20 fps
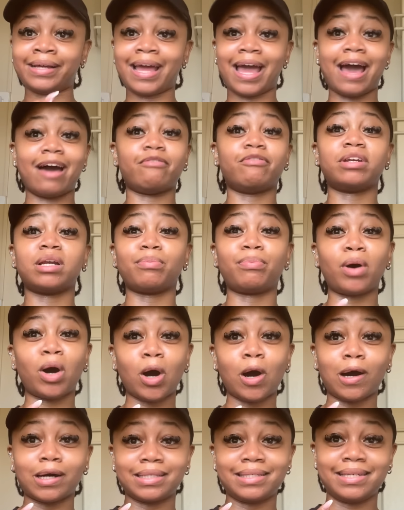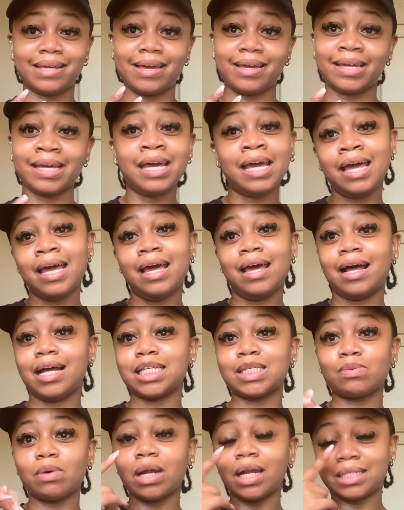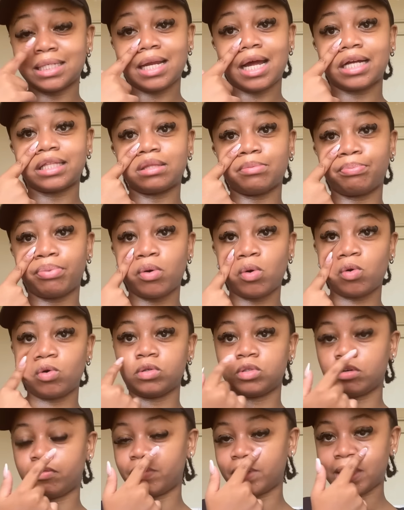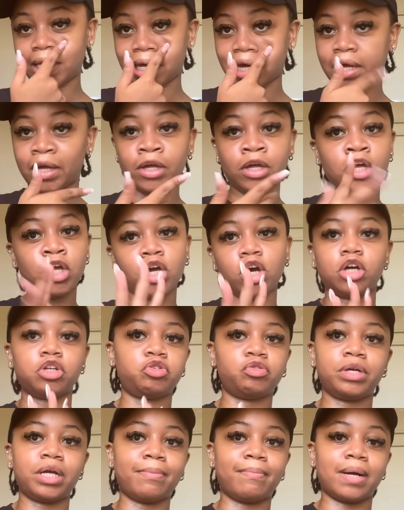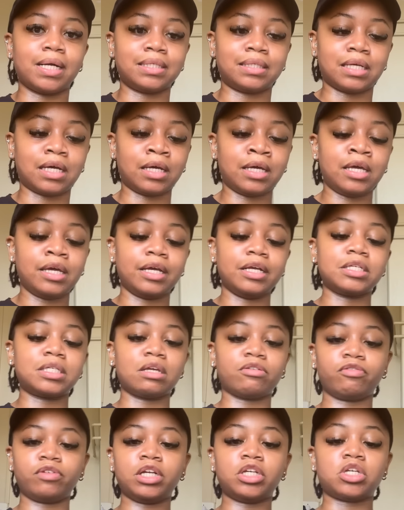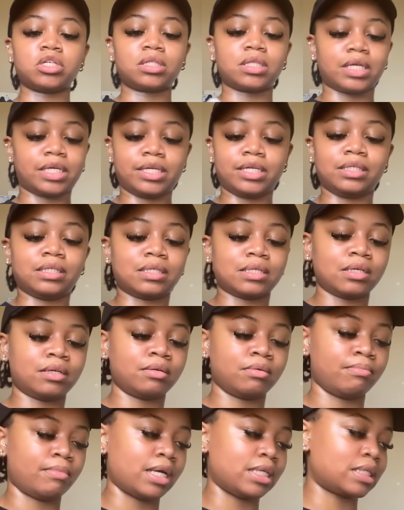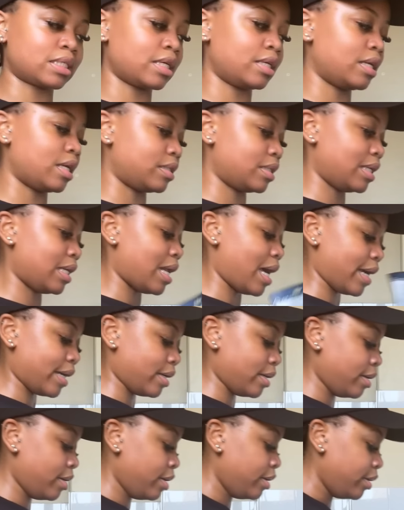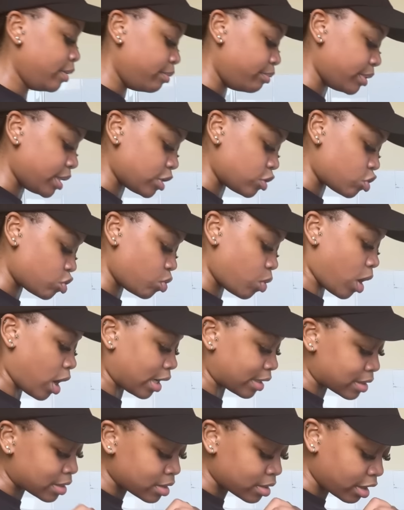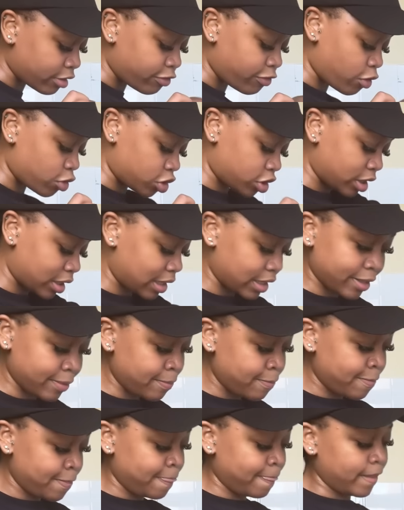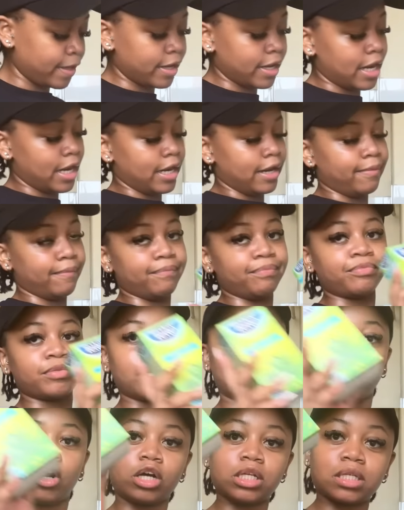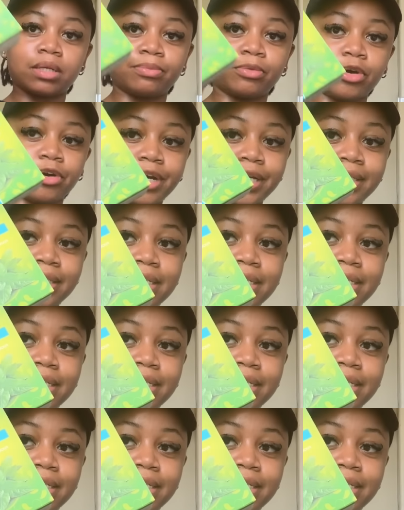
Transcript: having a party as well as like the pores over here are doing a mazza it's definitely just the heat my skin doesn't like being too hot unfortunately um i got some green